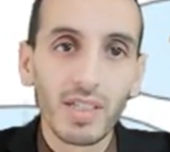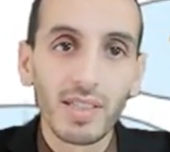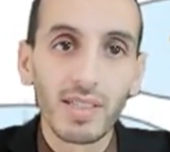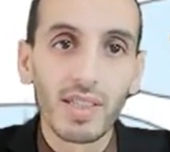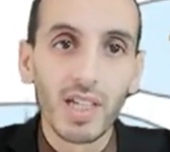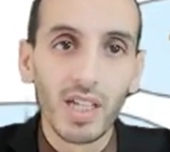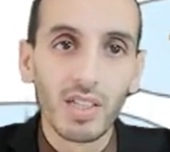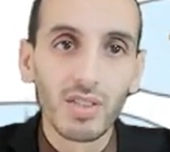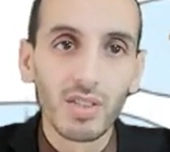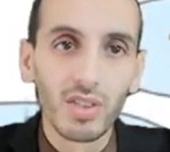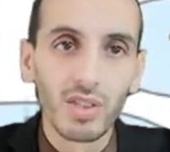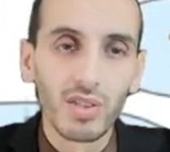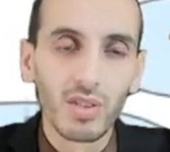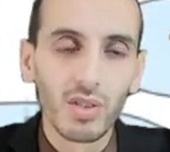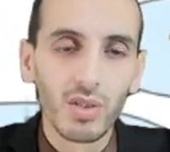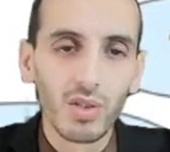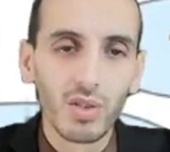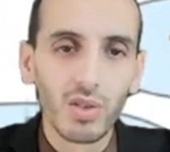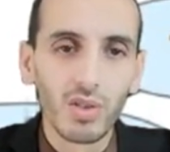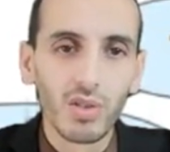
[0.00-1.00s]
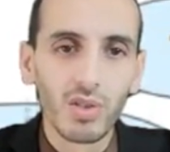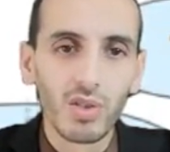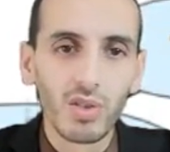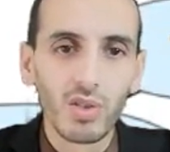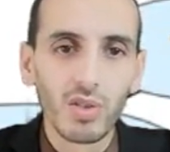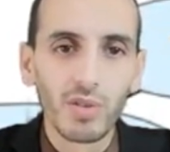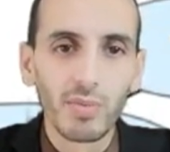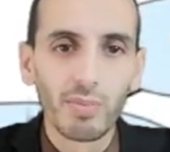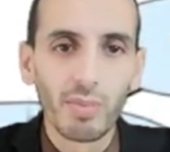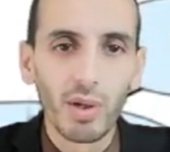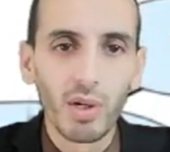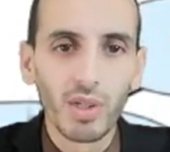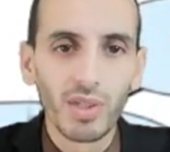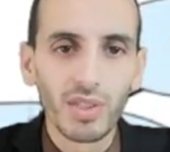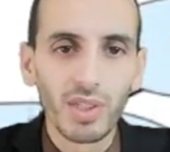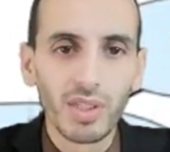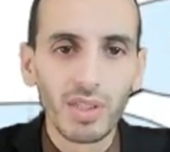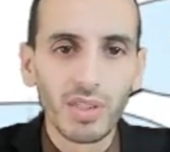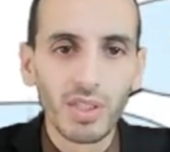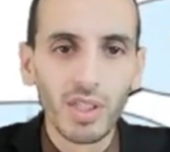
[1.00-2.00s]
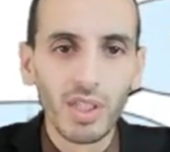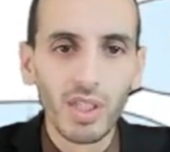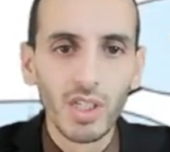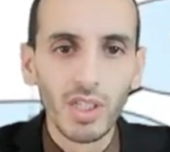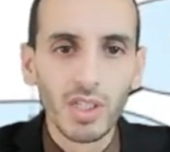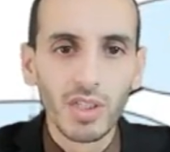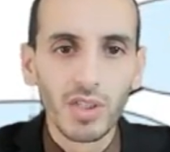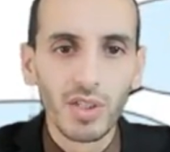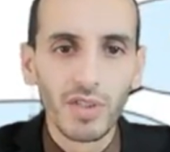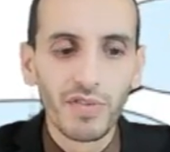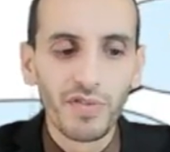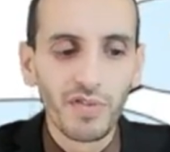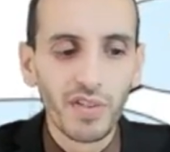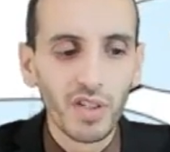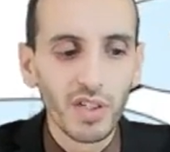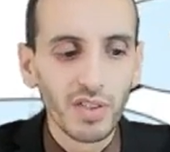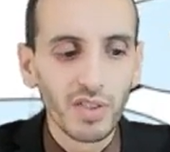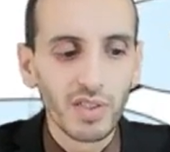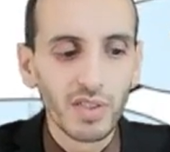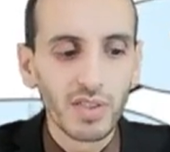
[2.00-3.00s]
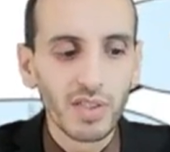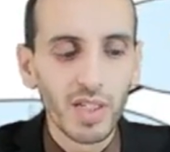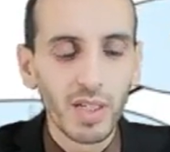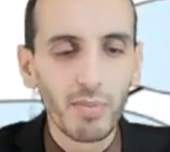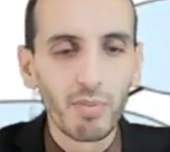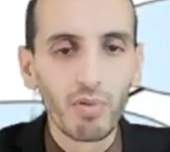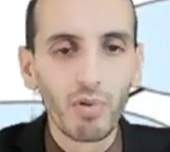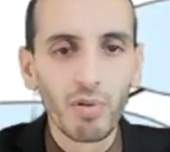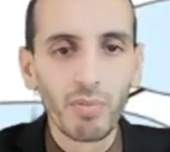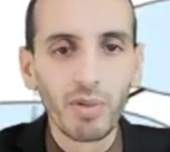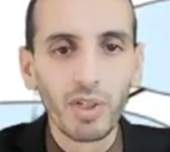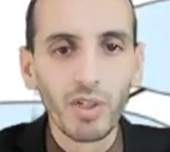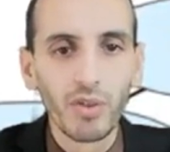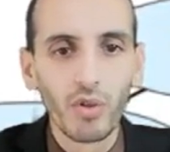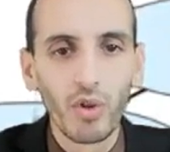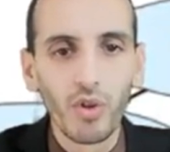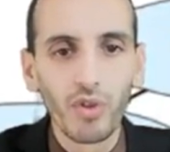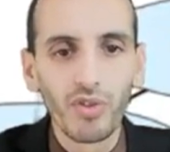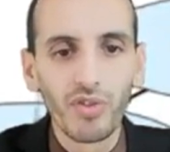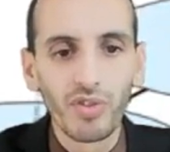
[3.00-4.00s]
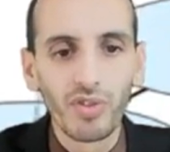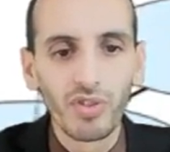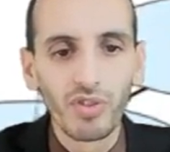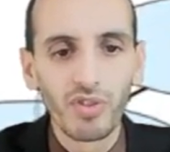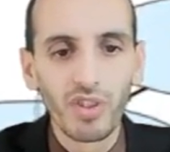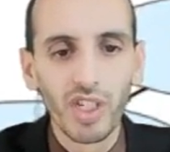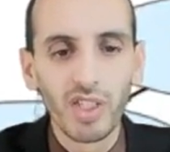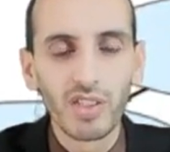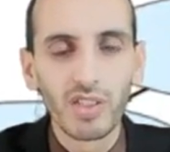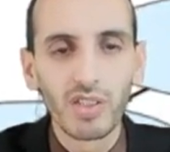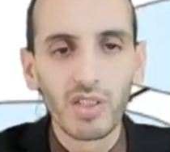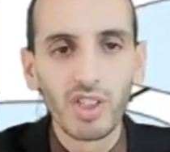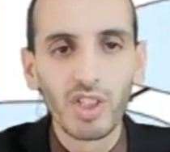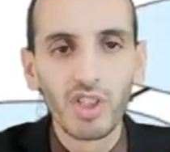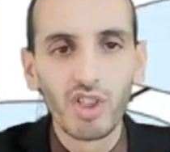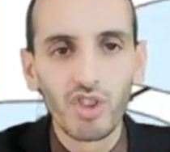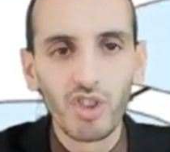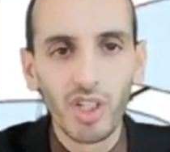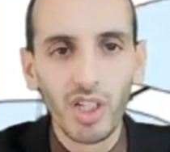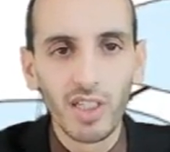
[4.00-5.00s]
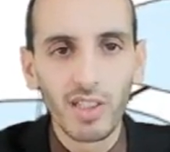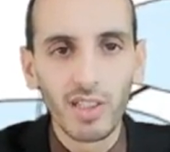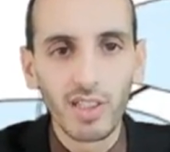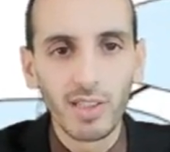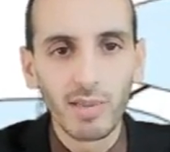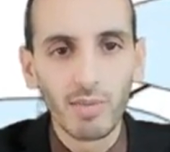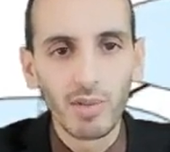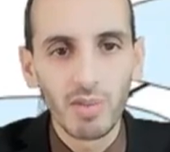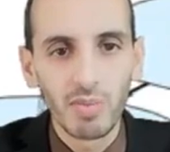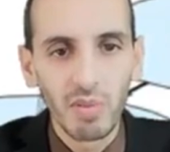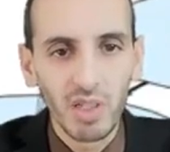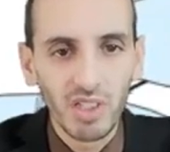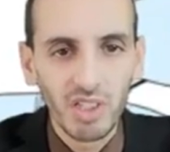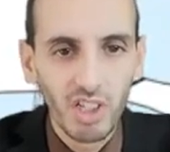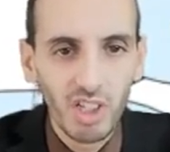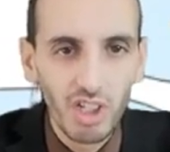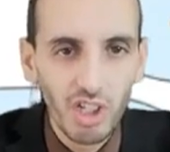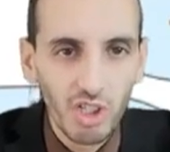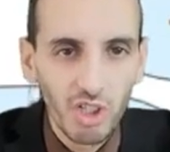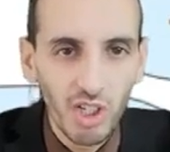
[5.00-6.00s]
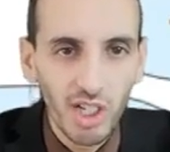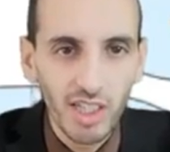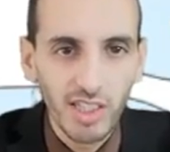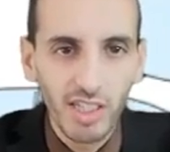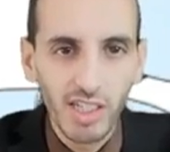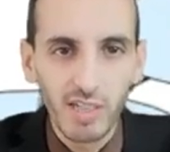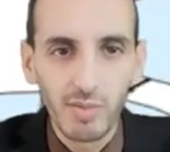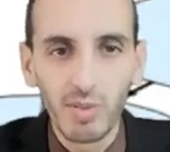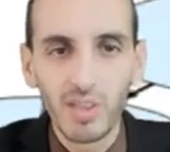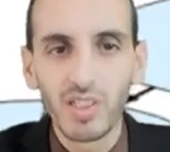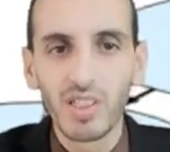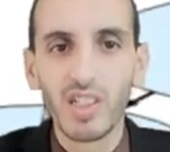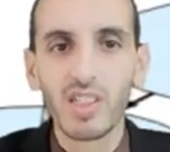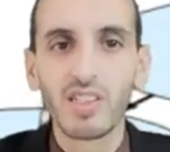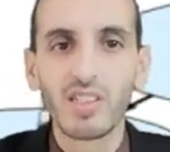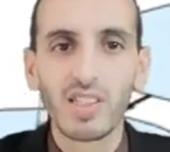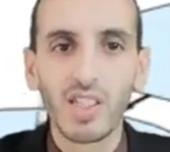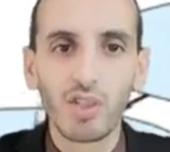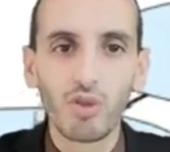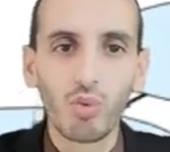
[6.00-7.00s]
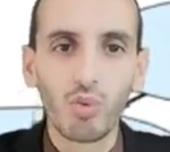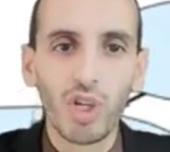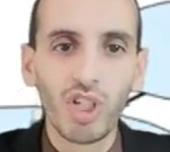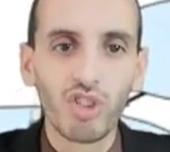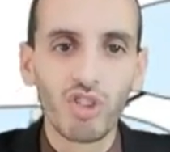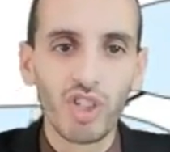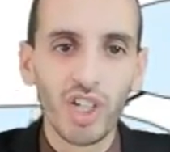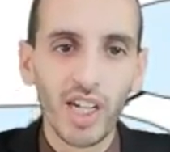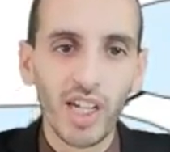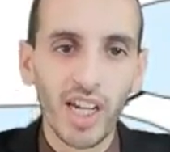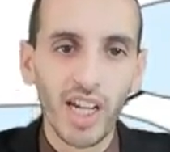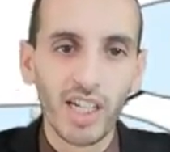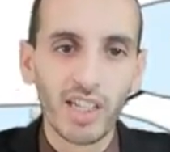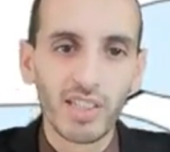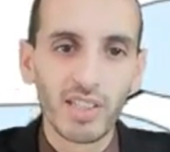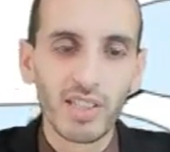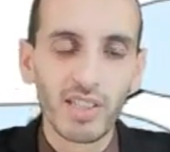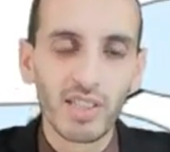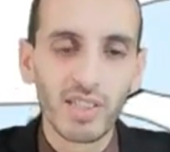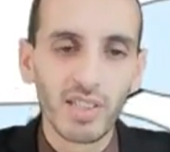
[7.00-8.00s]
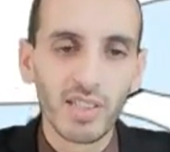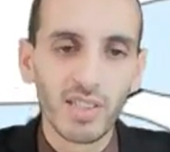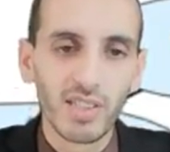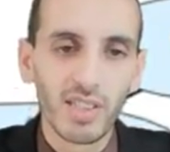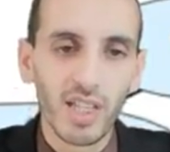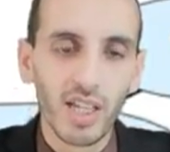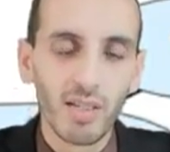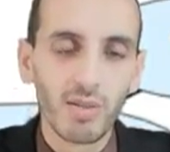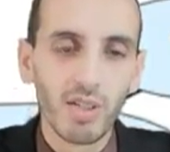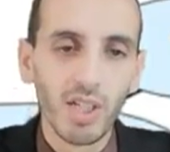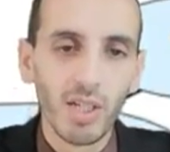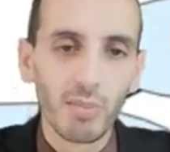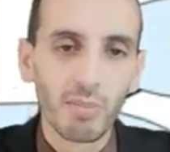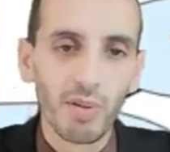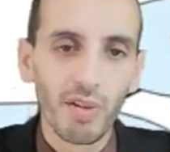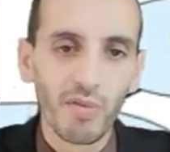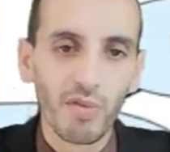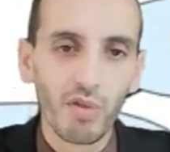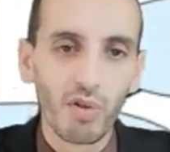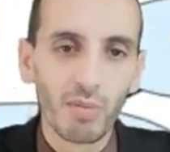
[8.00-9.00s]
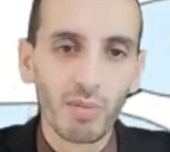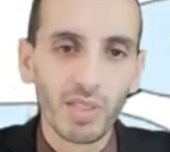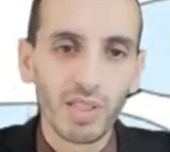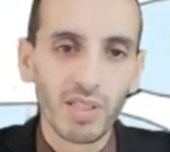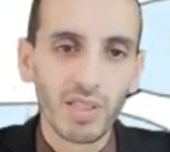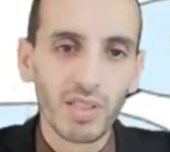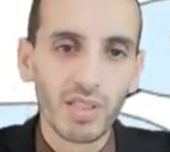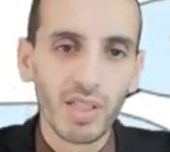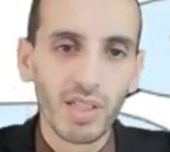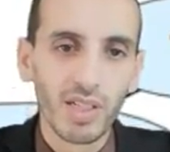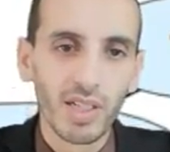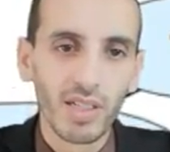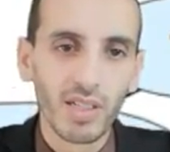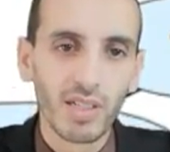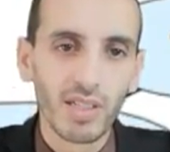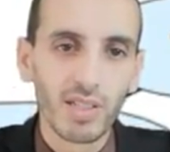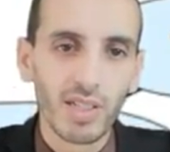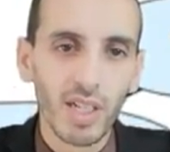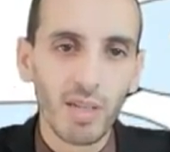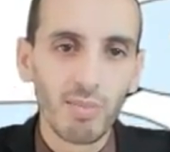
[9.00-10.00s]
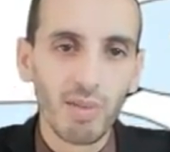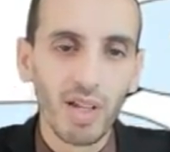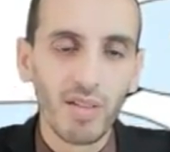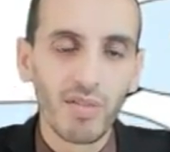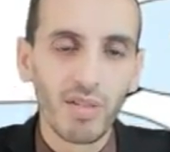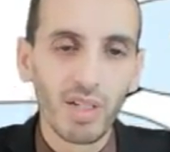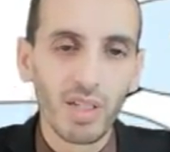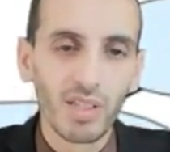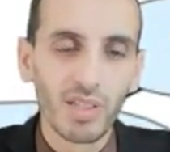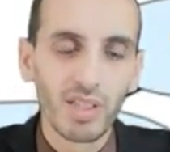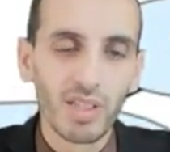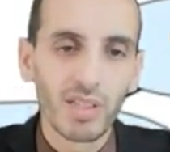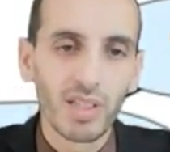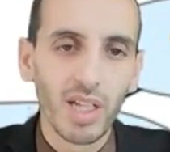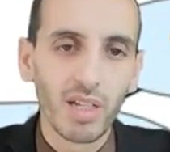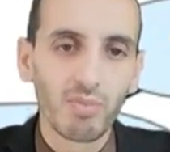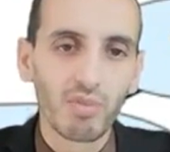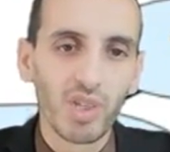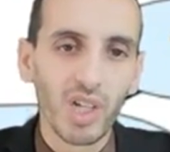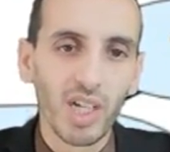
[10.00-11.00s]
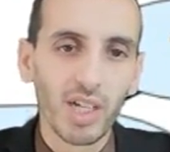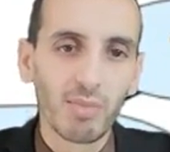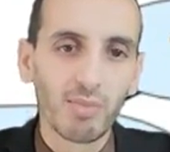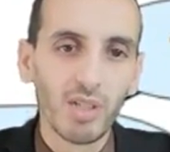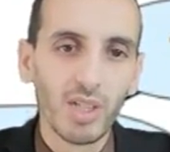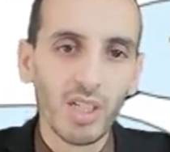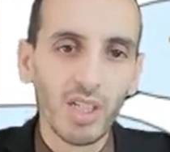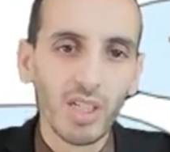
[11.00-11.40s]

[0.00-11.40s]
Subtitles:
standard process, the first step will be not just initial assessment, but initial assessment and situation analysis in the same performance and at the same level and the same time.